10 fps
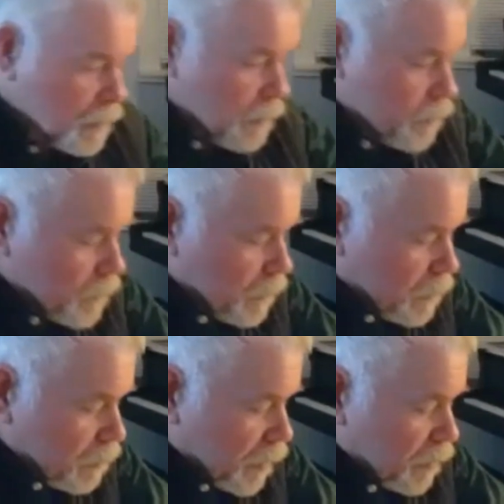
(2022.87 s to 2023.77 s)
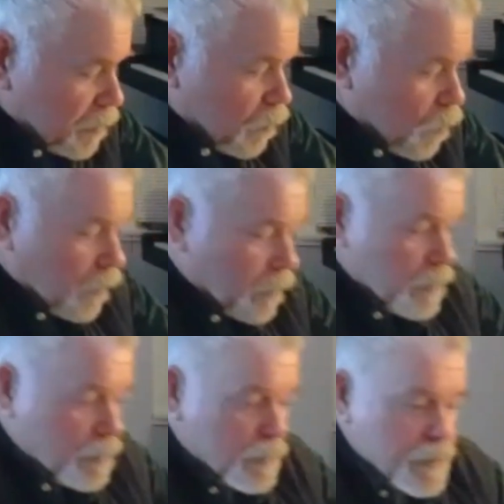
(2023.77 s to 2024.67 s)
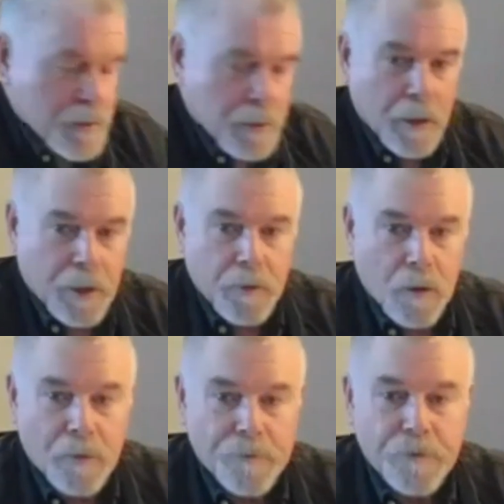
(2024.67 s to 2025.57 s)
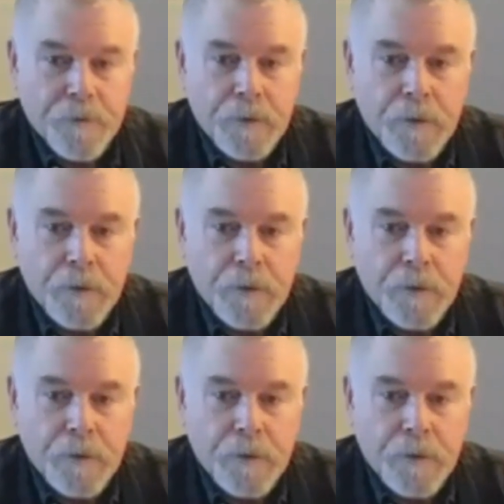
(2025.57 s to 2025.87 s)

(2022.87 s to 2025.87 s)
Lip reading: letting the water slide off